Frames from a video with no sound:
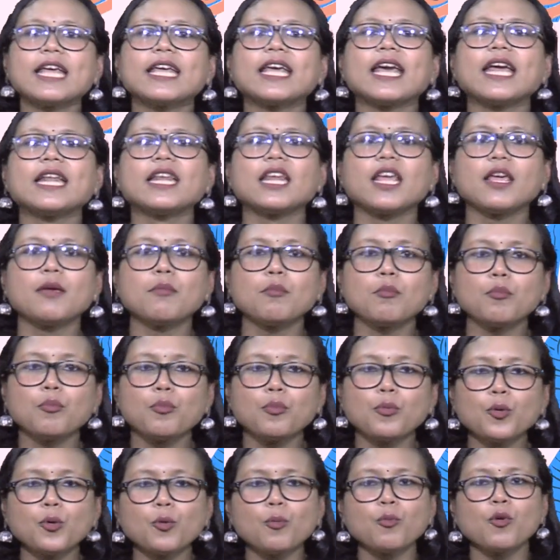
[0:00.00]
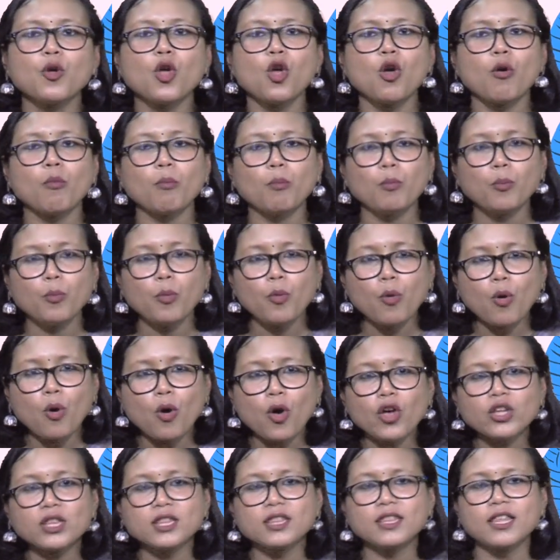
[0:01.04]
can improve
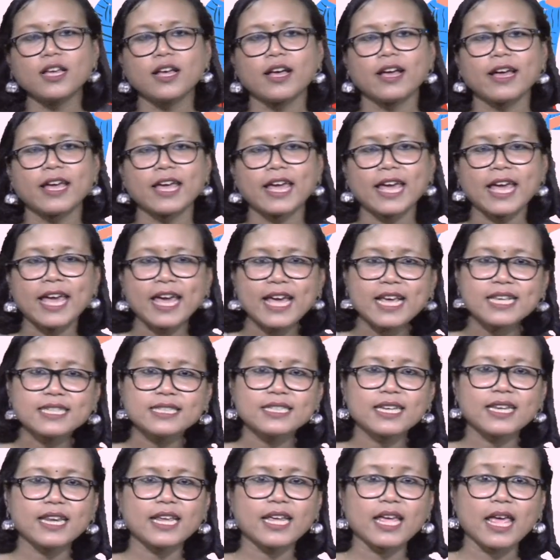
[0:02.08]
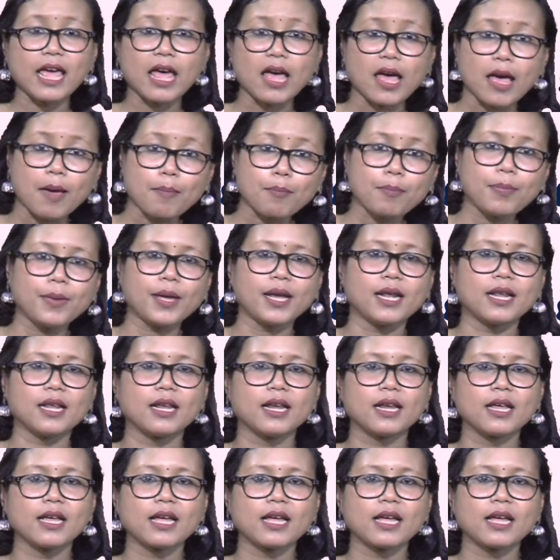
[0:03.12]
both the aesthetic appeal